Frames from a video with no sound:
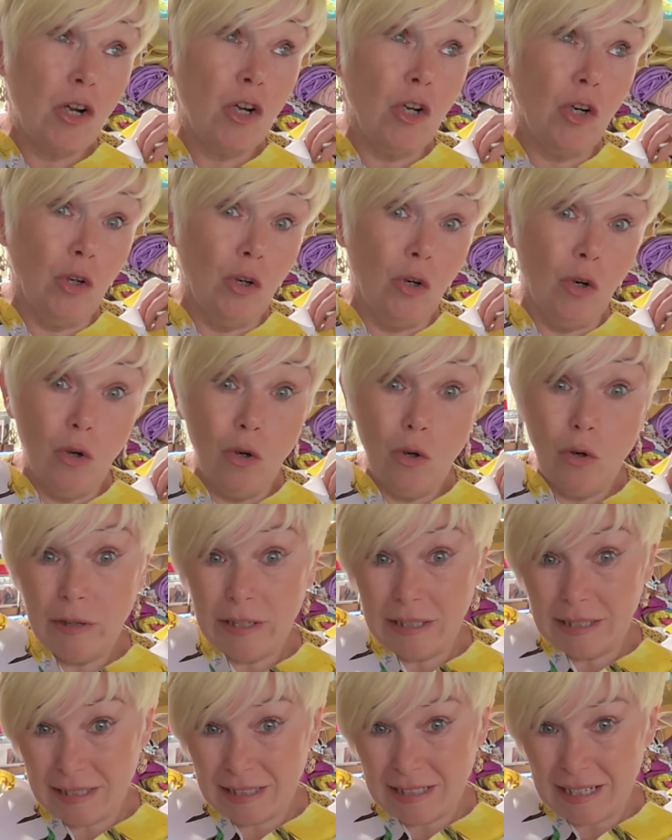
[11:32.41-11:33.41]

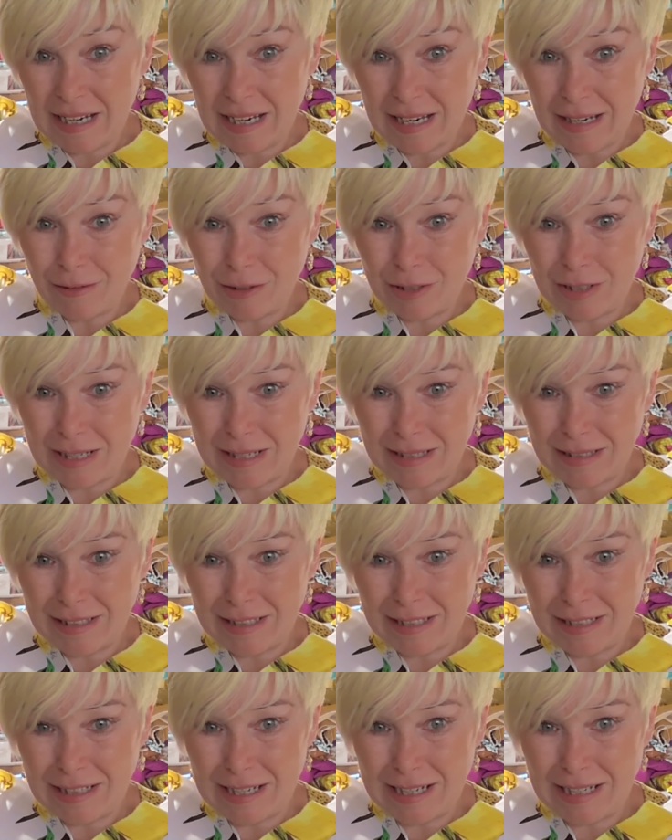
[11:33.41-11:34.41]
glorious day outside
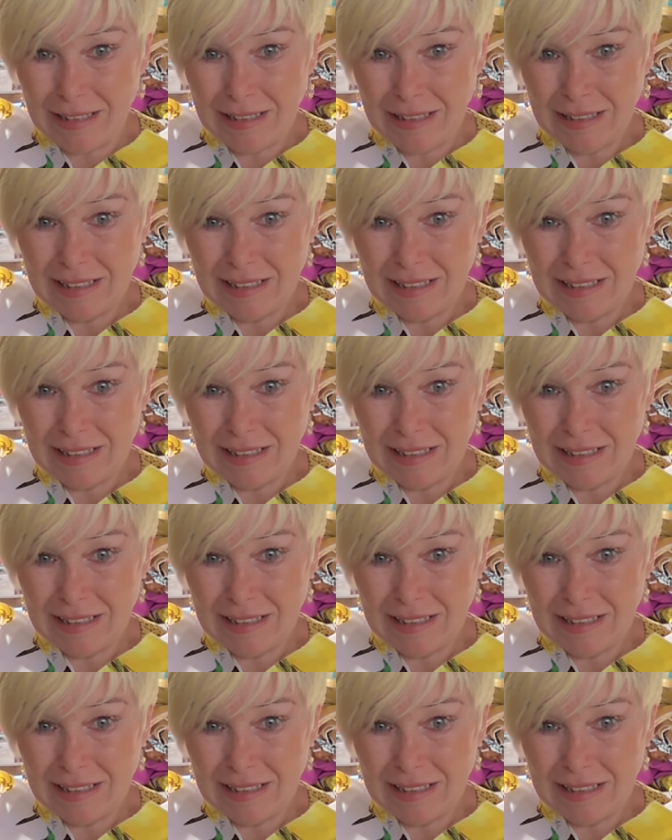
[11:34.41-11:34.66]
today.